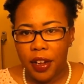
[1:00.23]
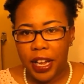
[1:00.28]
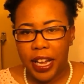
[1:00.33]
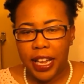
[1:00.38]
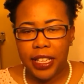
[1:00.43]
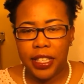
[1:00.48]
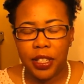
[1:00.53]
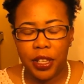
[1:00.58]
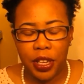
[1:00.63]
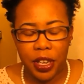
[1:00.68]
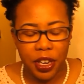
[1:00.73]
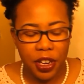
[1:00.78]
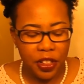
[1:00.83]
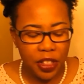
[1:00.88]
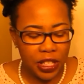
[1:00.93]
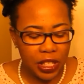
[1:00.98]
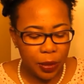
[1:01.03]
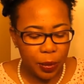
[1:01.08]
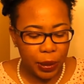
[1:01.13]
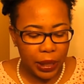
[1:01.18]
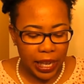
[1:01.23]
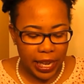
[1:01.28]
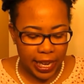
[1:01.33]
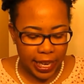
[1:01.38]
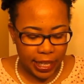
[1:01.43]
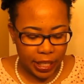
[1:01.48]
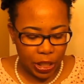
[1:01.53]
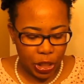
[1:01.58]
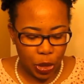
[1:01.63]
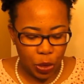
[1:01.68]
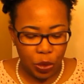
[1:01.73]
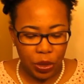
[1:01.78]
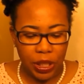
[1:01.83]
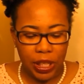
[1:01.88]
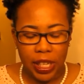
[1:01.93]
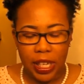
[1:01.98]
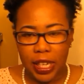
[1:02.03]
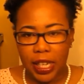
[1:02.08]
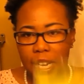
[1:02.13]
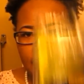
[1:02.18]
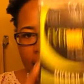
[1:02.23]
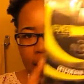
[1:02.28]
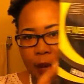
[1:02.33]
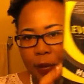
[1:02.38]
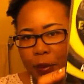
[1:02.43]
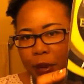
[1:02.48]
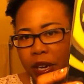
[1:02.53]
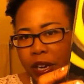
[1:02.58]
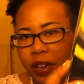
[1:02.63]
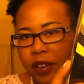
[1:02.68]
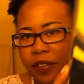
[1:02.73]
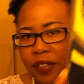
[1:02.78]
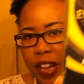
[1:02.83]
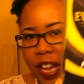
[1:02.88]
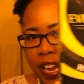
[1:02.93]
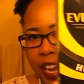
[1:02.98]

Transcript: Okay, so here are the supplies. You will need a puff.